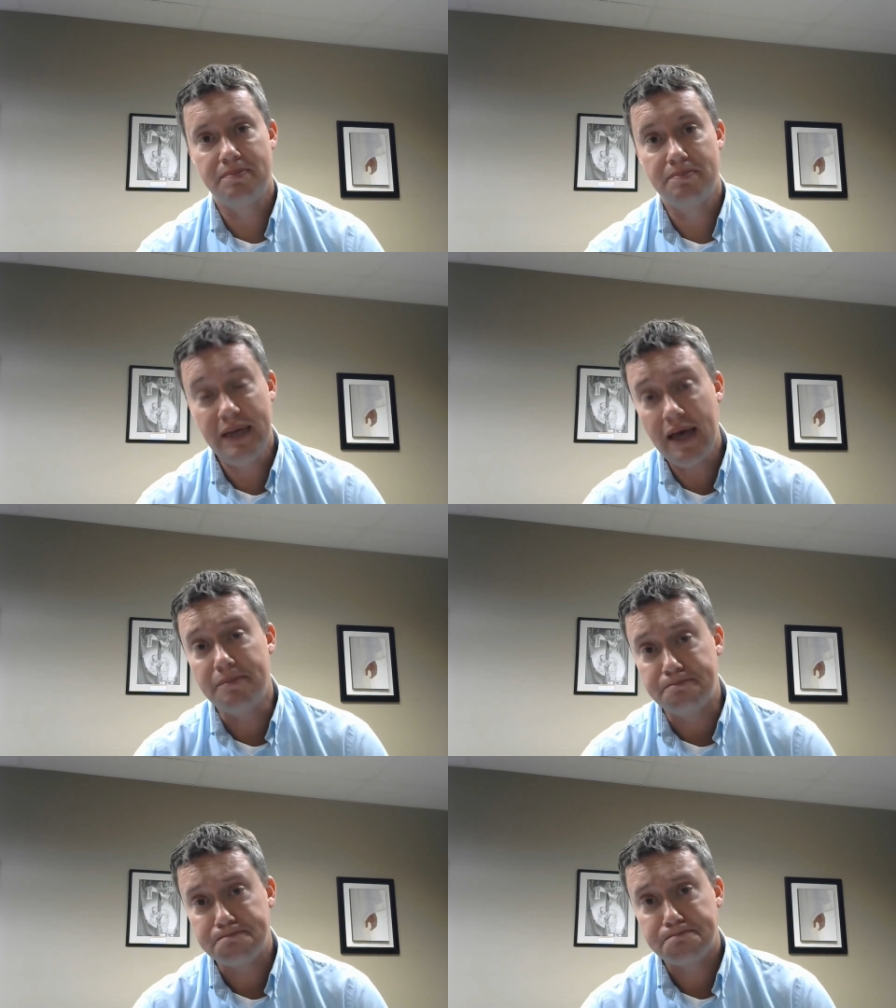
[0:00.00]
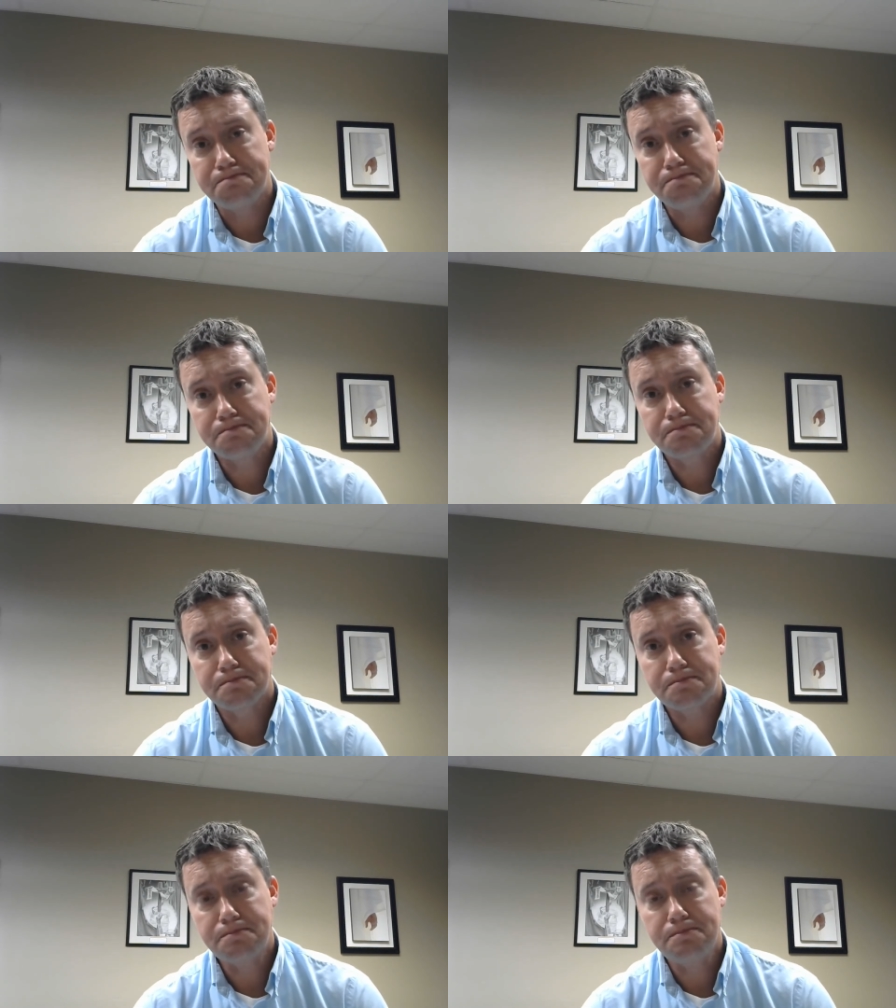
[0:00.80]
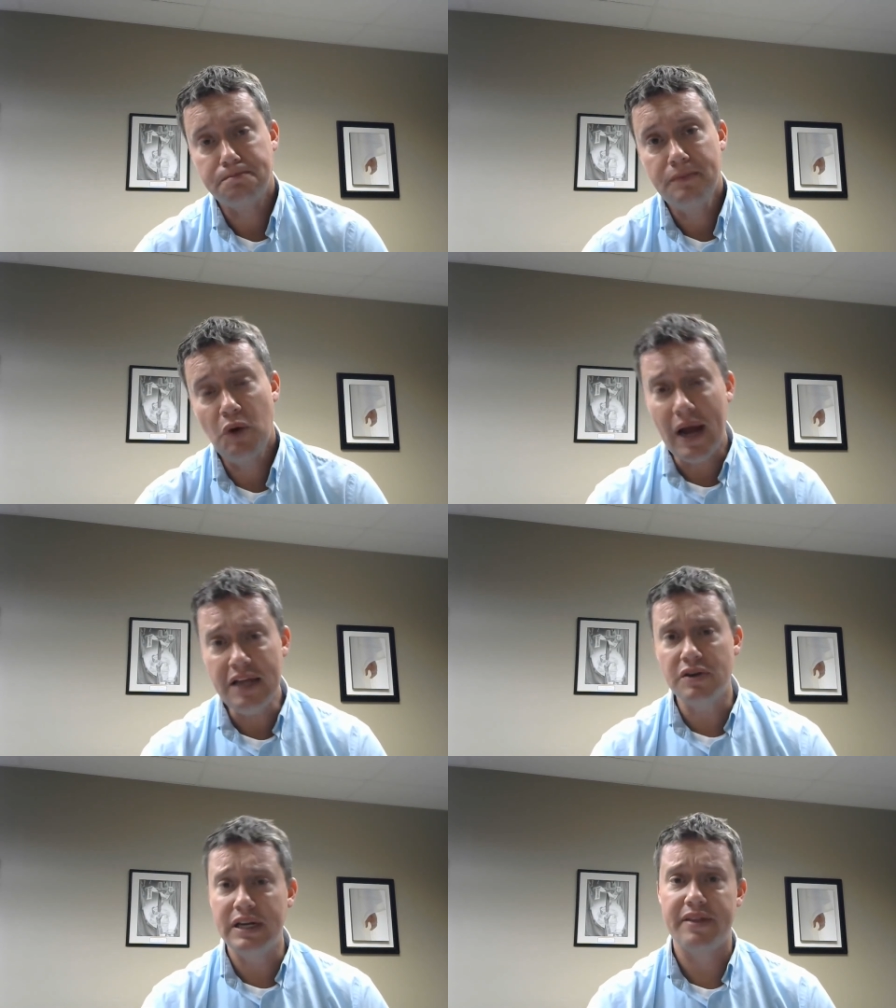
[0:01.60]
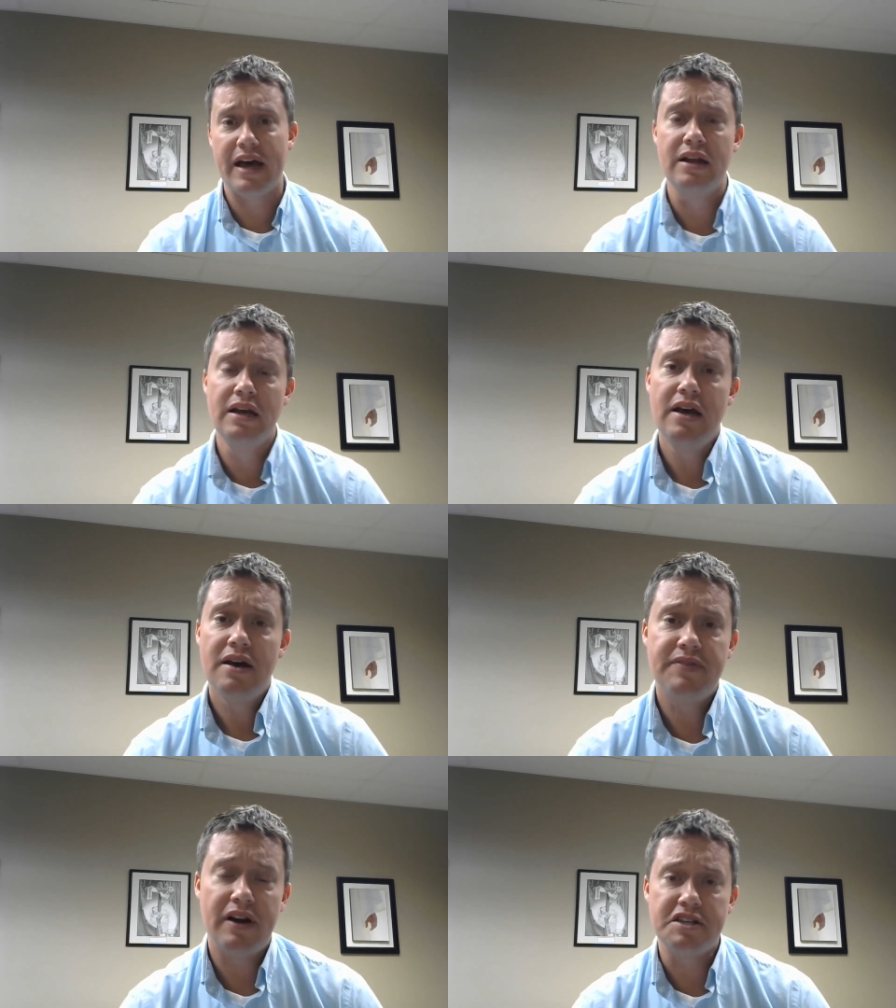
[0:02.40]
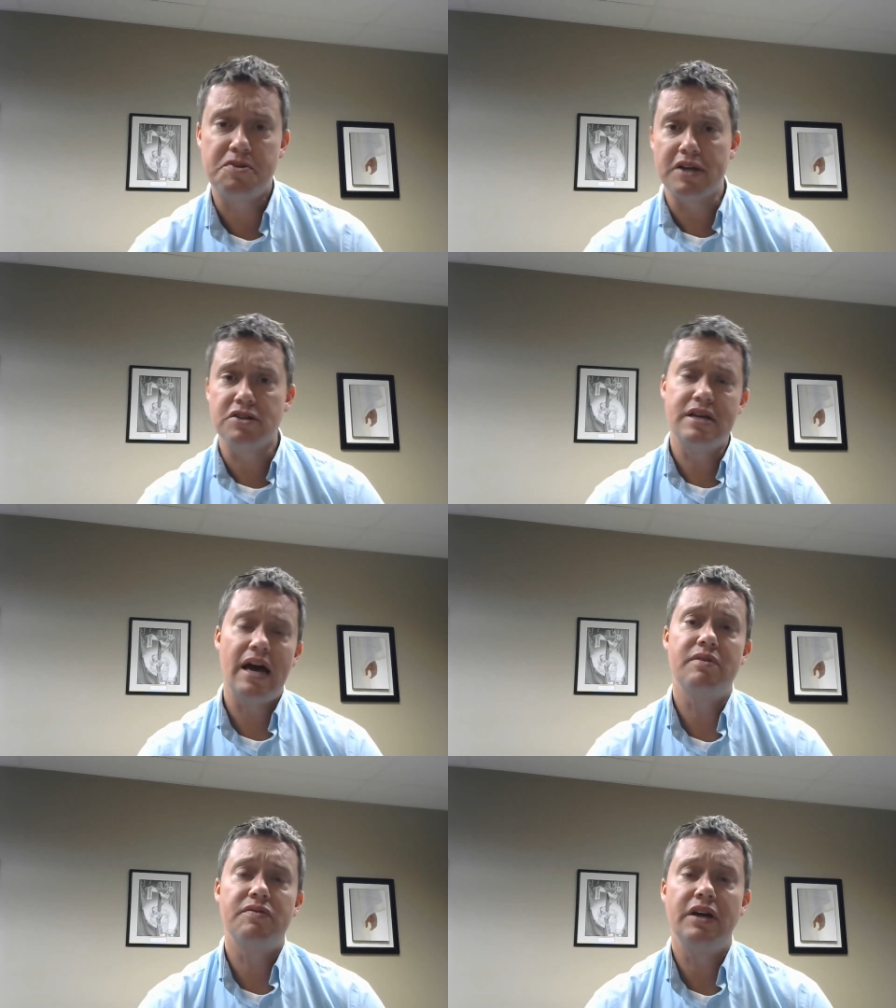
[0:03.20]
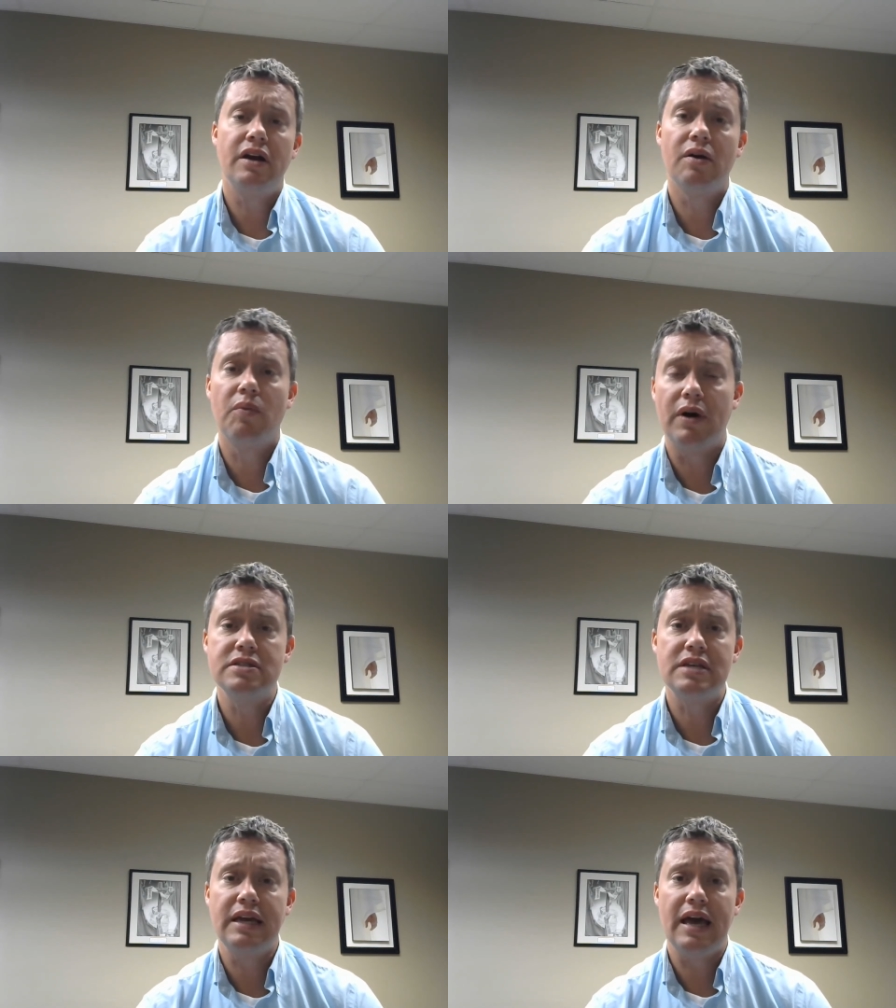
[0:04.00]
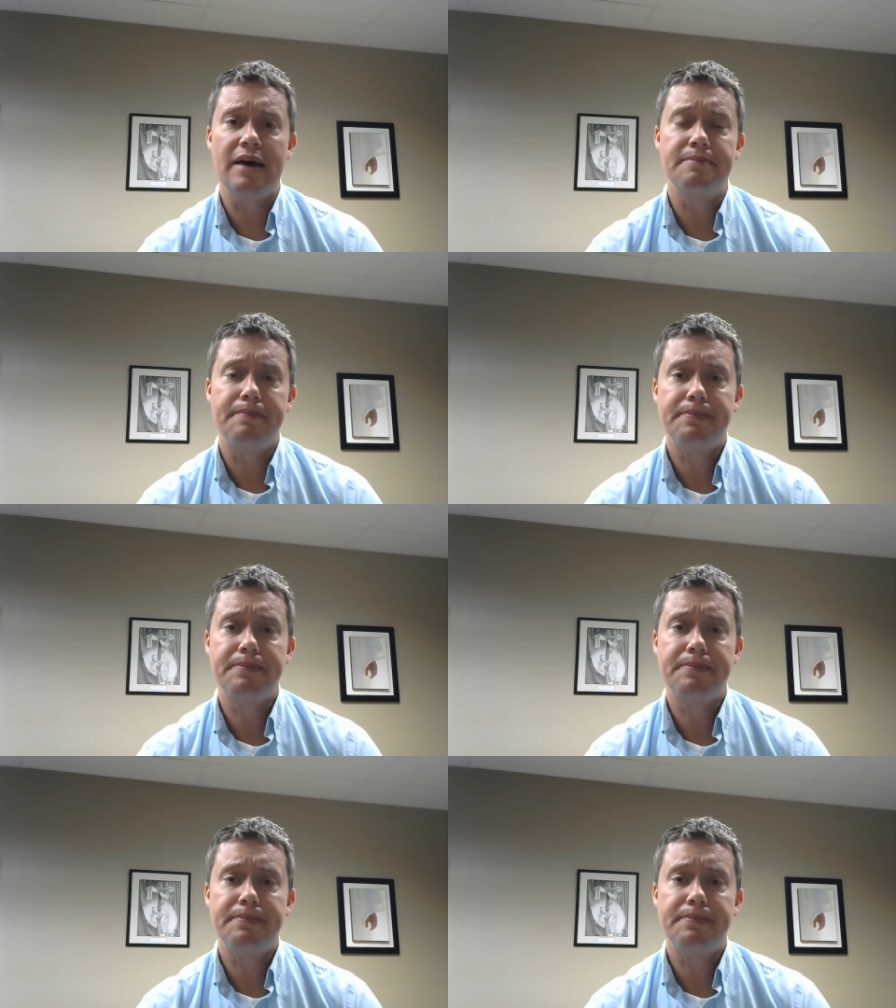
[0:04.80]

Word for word: begin. We're entering in that very special time of year once again.